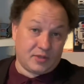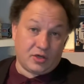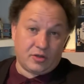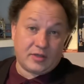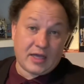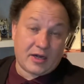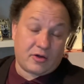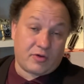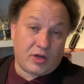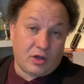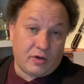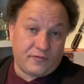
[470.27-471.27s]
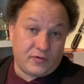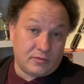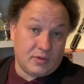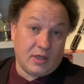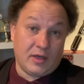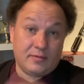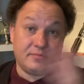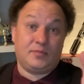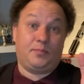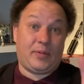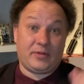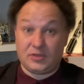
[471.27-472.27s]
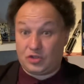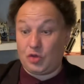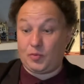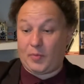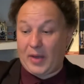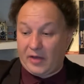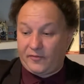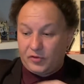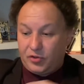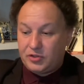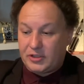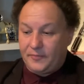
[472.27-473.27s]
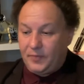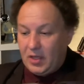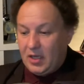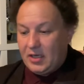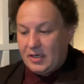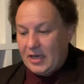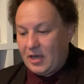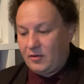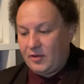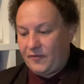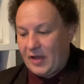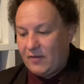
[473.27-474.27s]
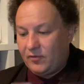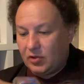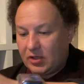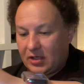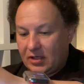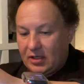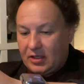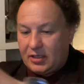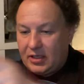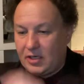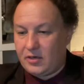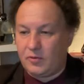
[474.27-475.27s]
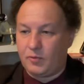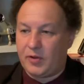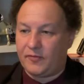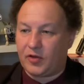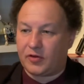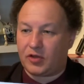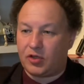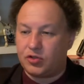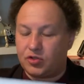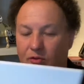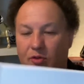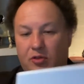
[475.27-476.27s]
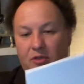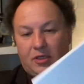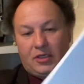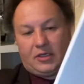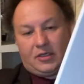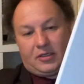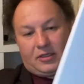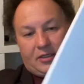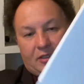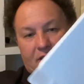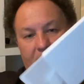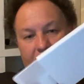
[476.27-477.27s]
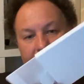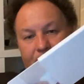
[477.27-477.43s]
category of super powerful user. Now, if I have a look in here, we've got the usual little